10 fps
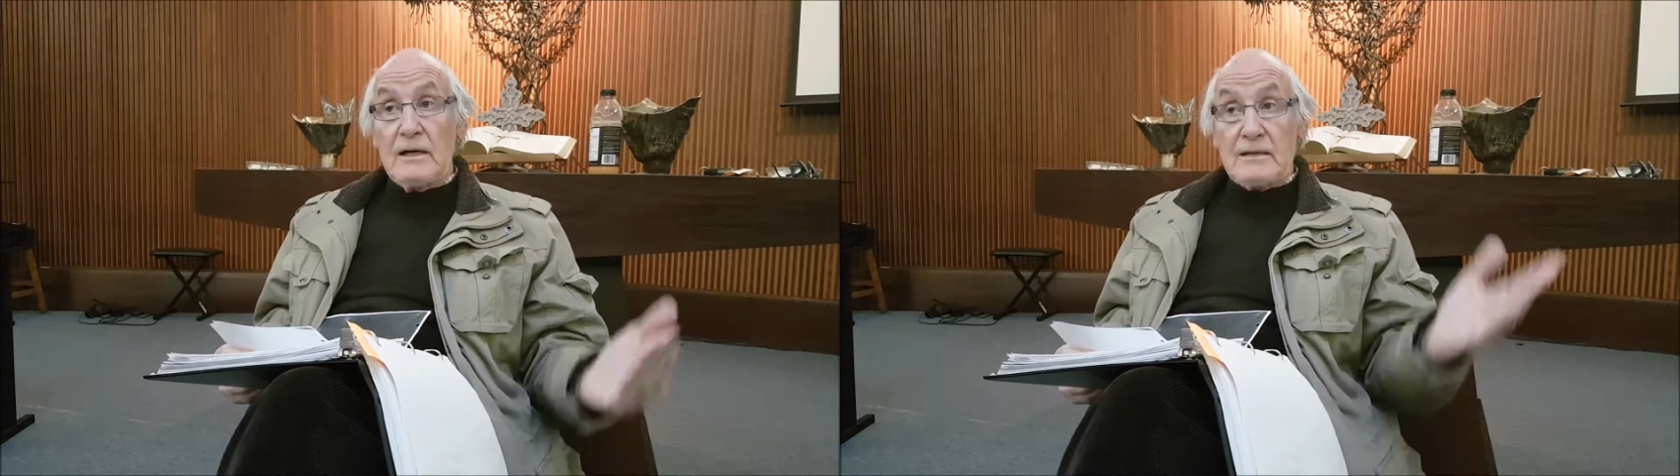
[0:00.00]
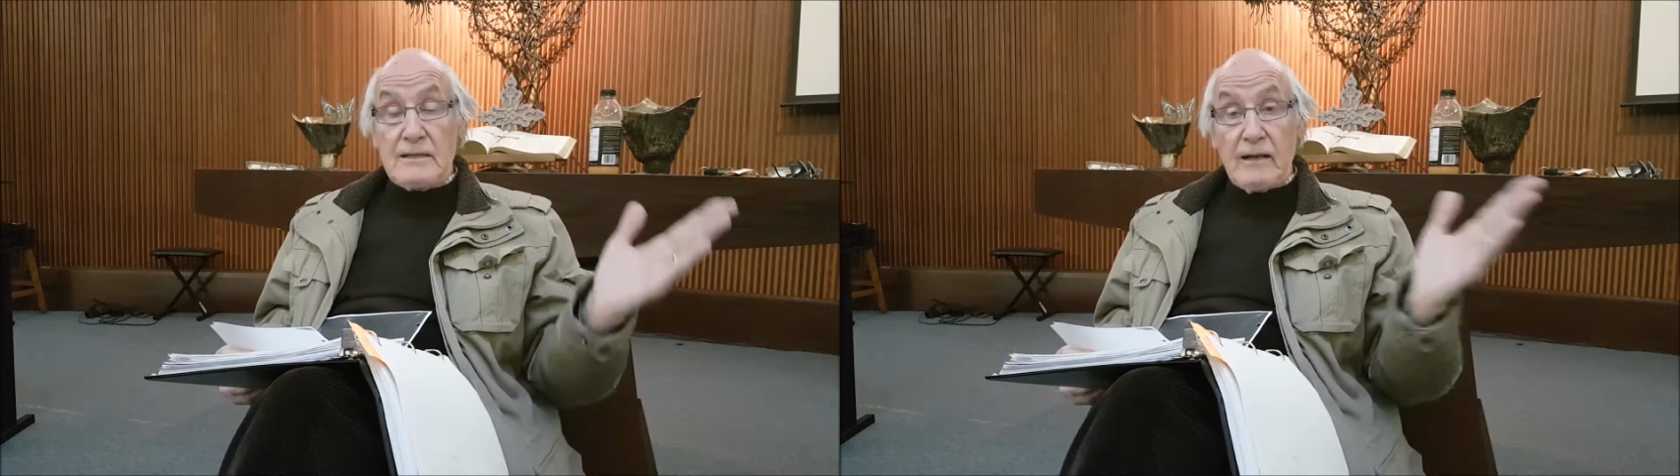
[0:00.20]

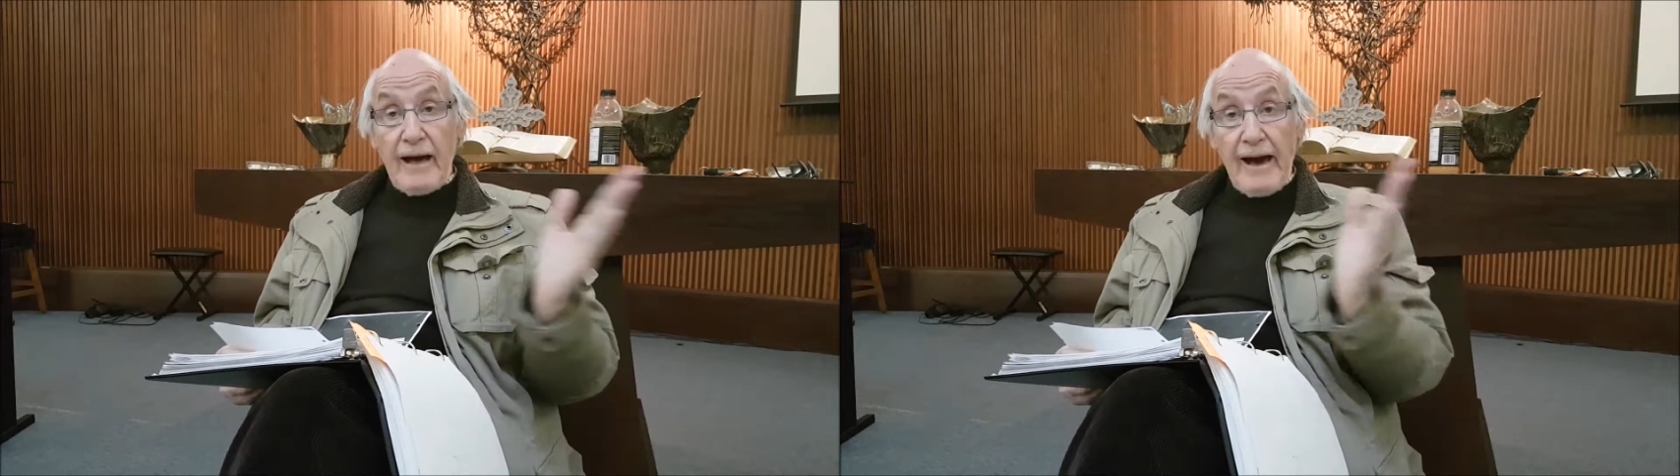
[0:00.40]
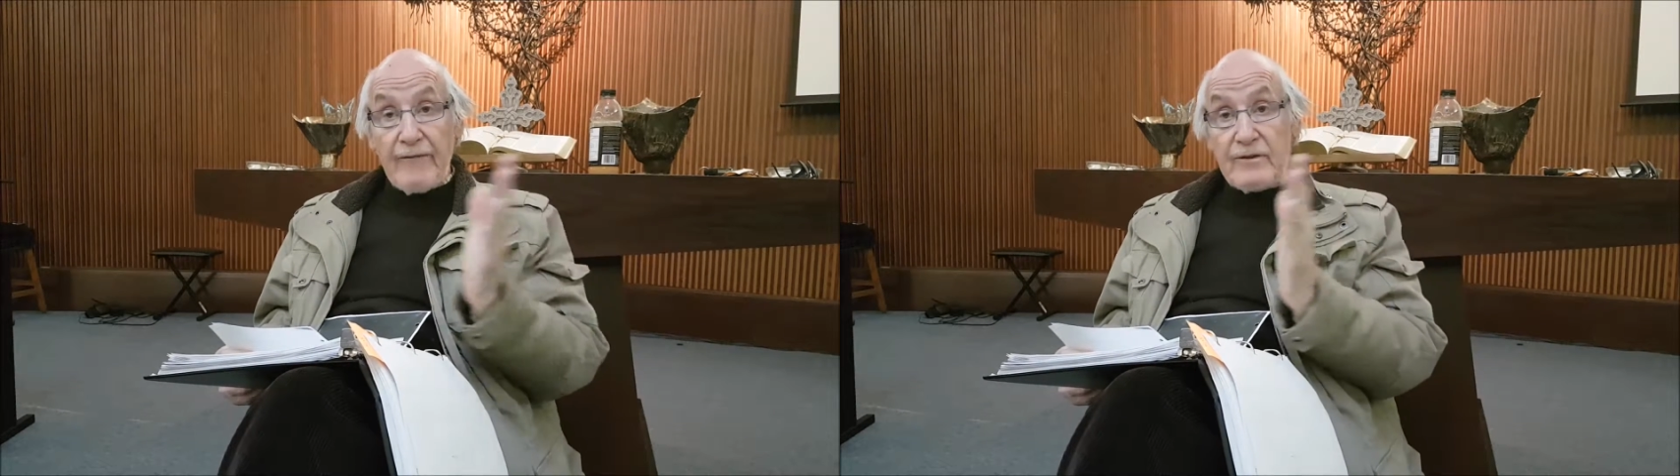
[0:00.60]
Still,
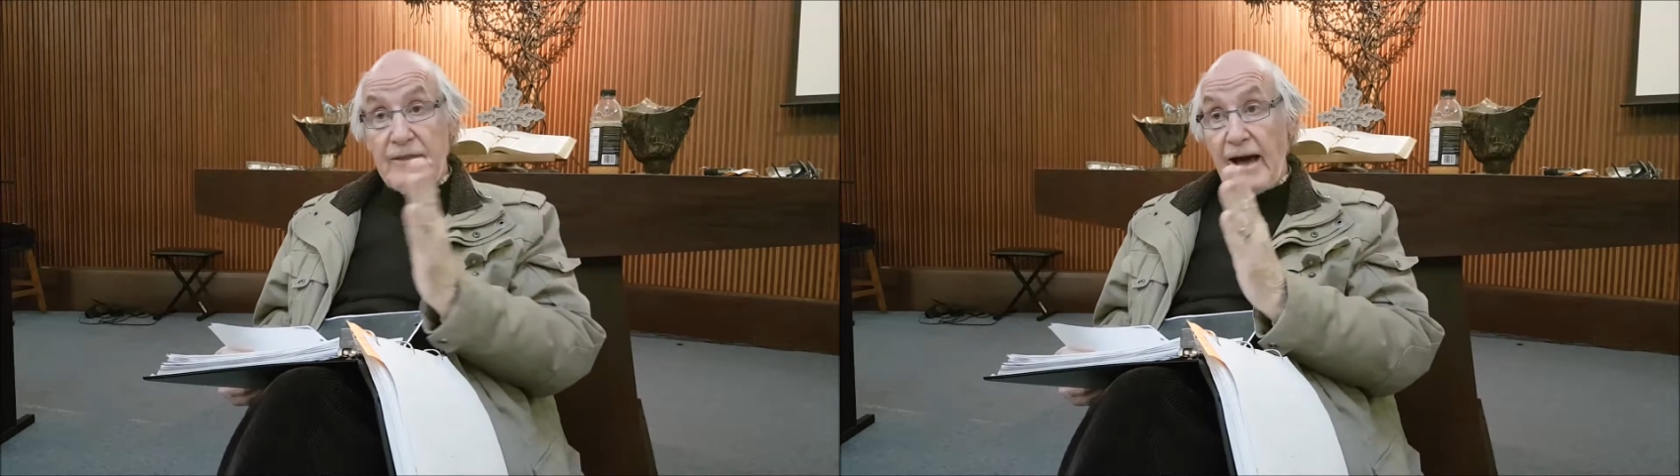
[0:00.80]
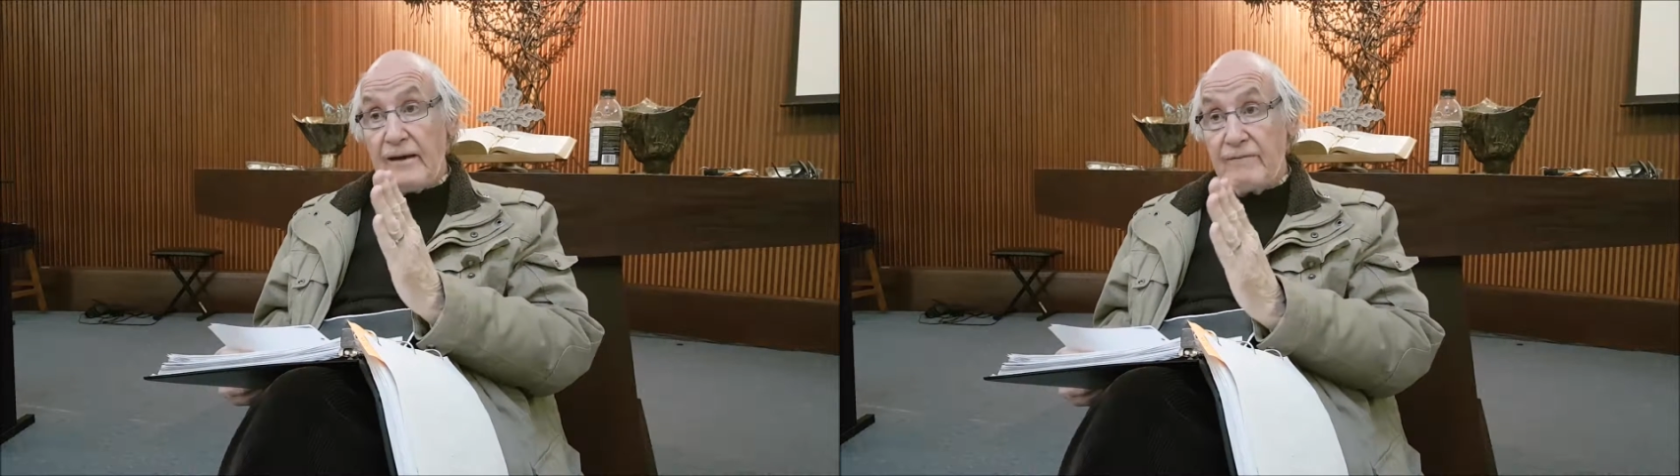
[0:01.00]
after
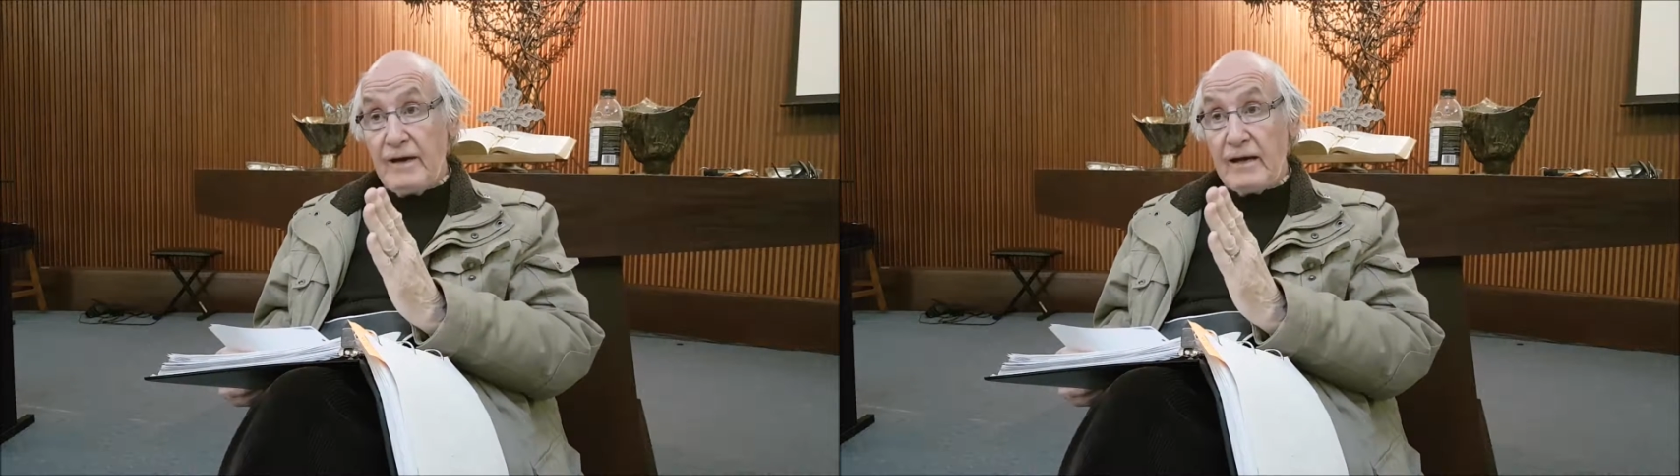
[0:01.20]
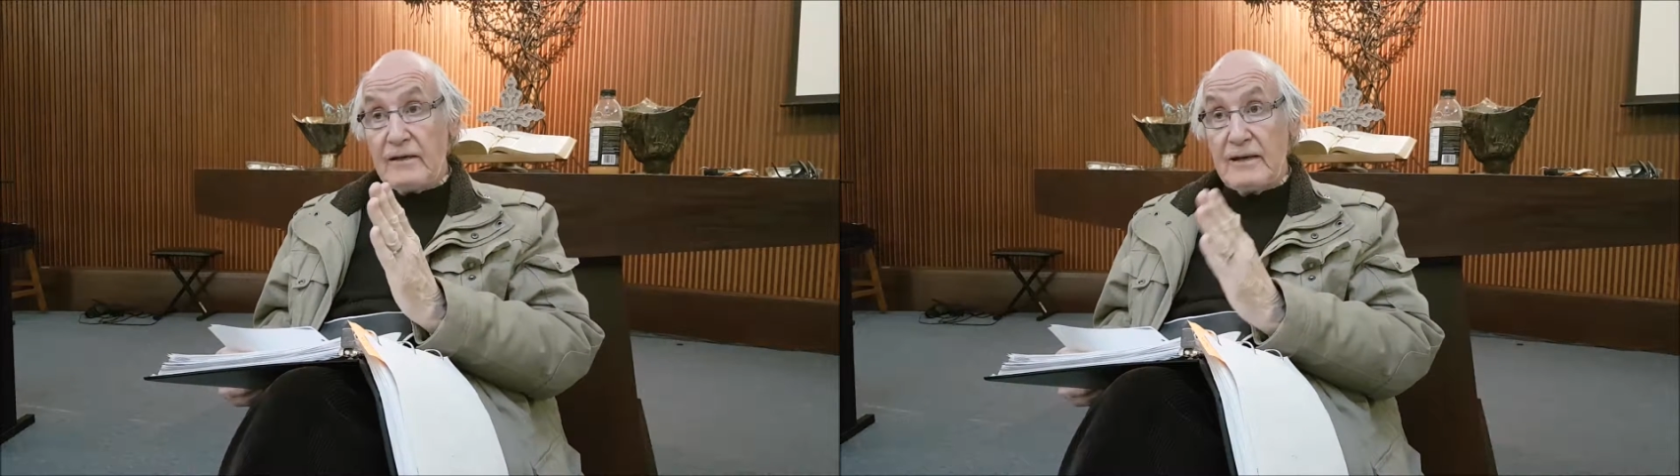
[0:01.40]
that
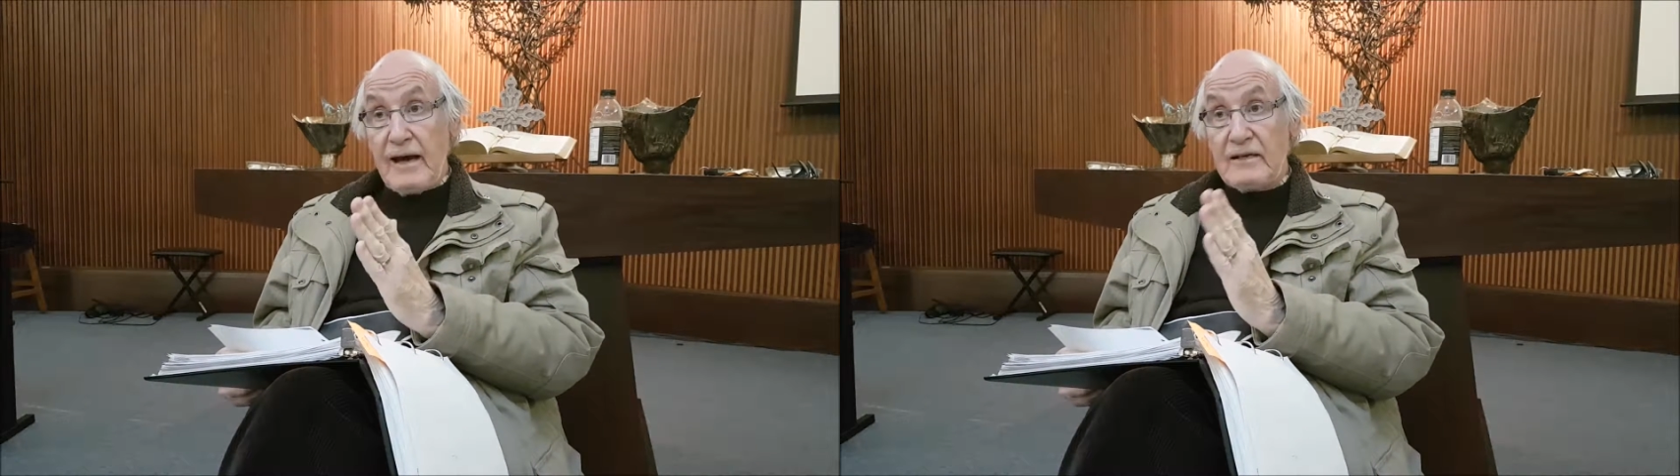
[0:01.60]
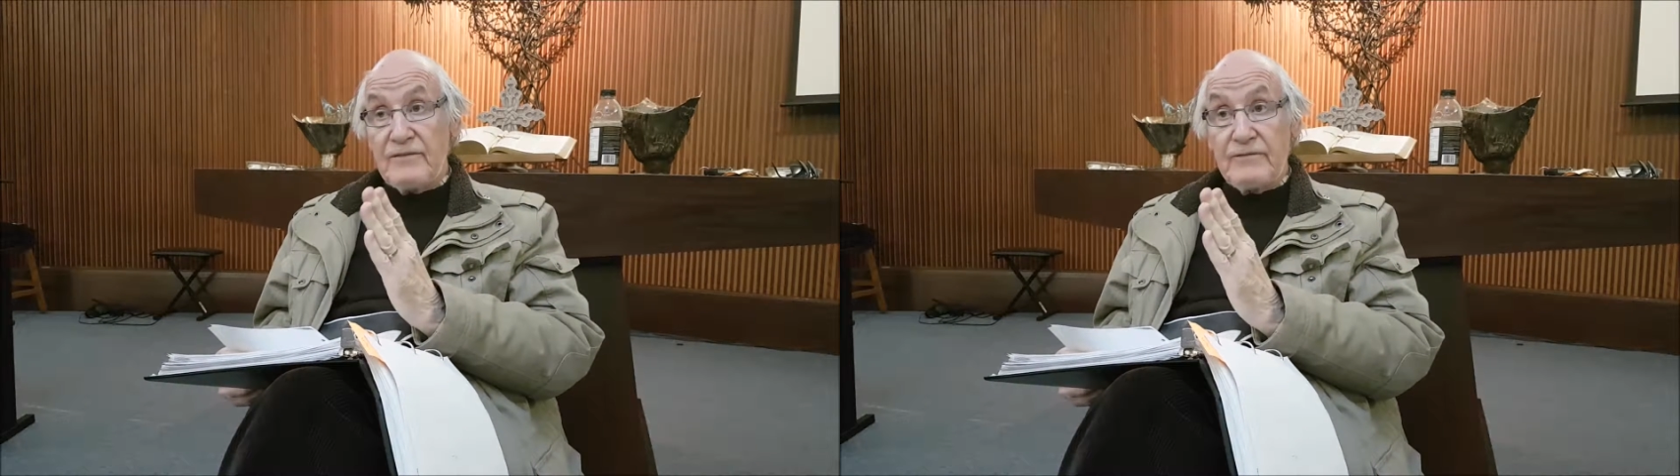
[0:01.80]
event in
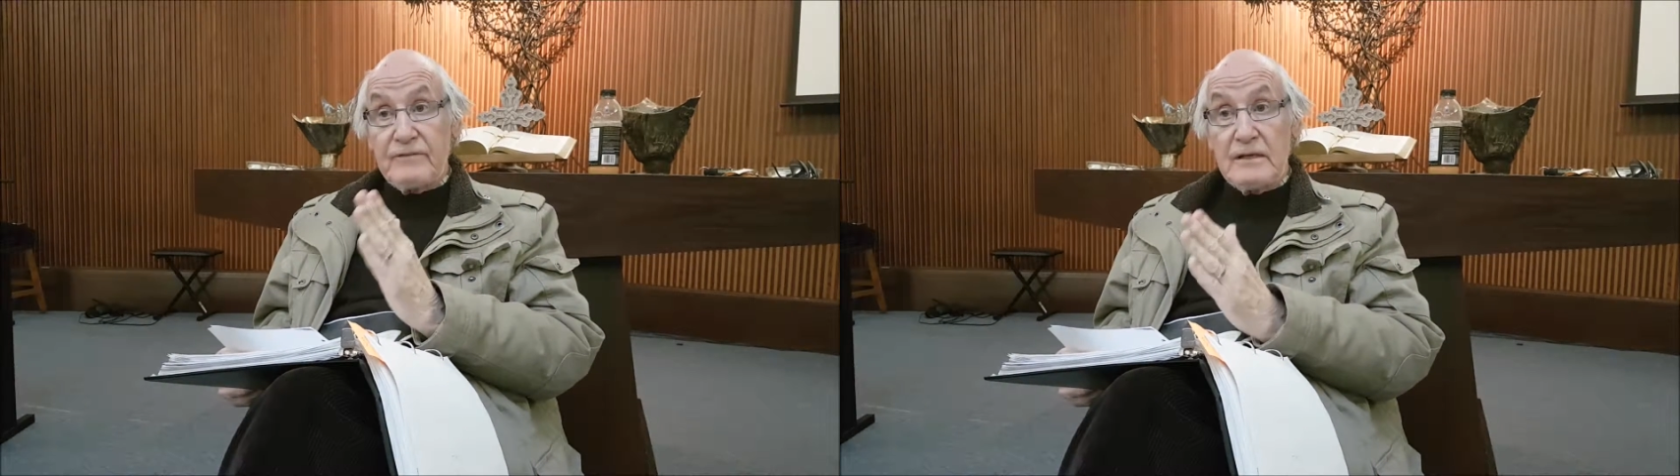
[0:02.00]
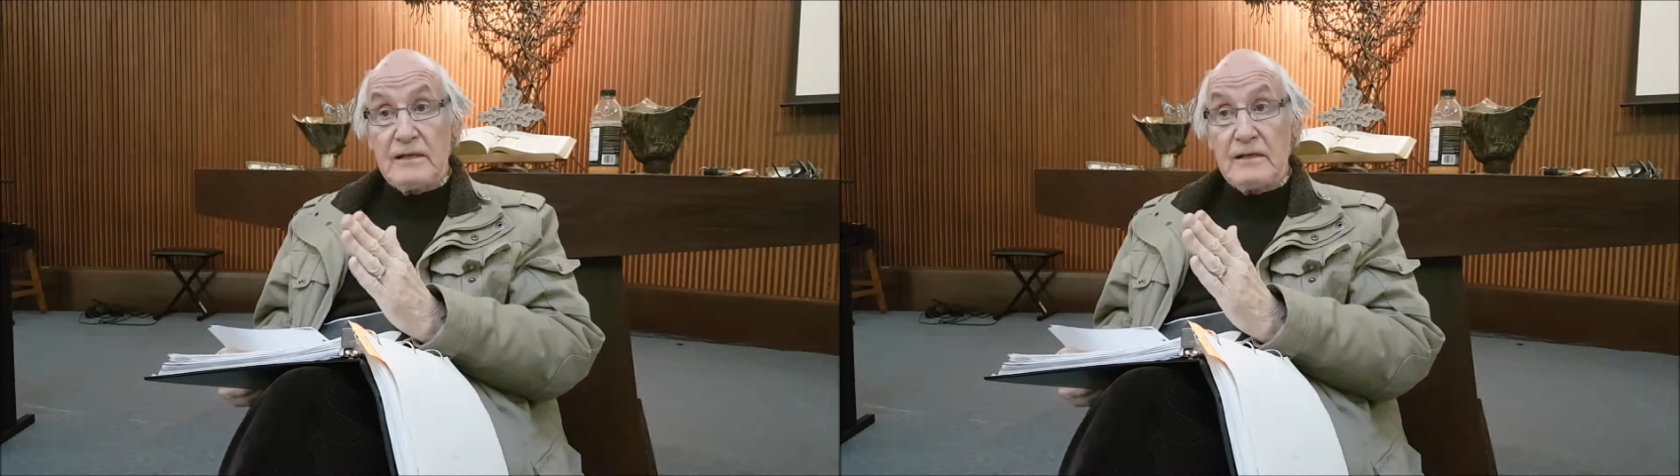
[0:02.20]
Acts
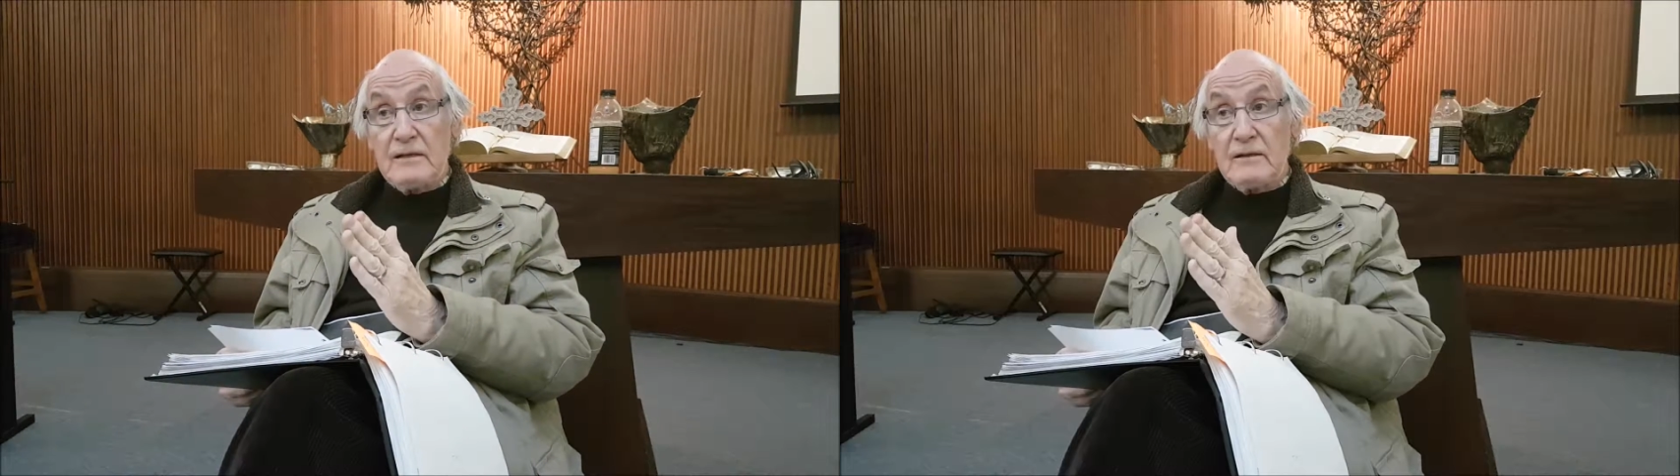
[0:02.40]
15,